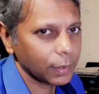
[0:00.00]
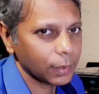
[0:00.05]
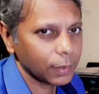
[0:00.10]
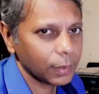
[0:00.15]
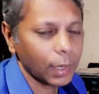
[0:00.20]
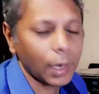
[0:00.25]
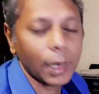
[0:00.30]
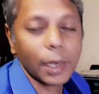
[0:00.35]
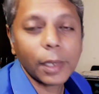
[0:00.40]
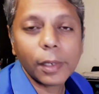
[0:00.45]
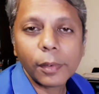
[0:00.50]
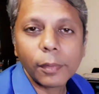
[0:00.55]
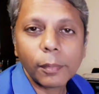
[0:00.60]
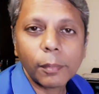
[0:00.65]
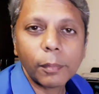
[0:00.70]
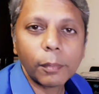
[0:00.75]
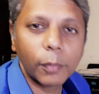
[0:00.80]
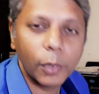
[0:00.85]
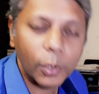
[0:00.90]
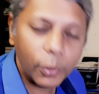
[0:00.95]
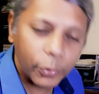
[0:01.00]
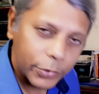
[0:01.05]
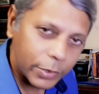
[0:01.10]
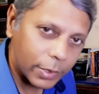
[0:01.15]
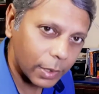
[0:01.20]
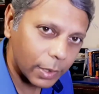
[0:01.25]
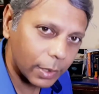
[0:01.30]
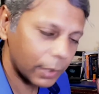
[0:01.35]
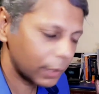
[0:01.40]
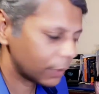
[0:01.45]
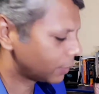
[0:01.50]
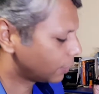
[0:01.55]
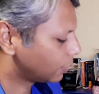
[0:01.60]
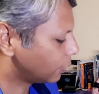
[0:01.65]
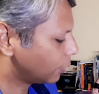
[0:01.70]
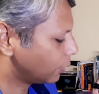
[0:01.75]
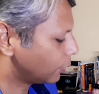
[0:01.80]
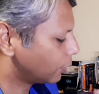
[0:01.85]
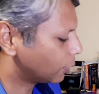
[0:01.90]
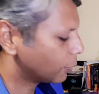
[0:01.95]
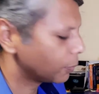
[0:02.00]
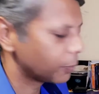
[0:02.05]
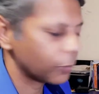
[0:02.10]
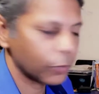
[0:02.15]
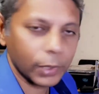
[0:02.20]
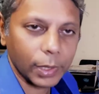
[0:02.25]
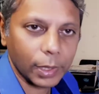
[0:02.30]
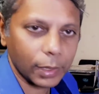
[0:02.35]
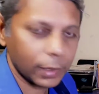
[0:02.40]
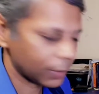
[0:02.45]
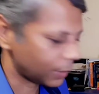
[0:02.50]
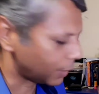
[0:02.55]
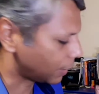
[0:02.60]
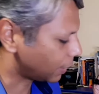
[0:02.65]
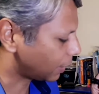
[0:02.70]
and mostly you don't put anything.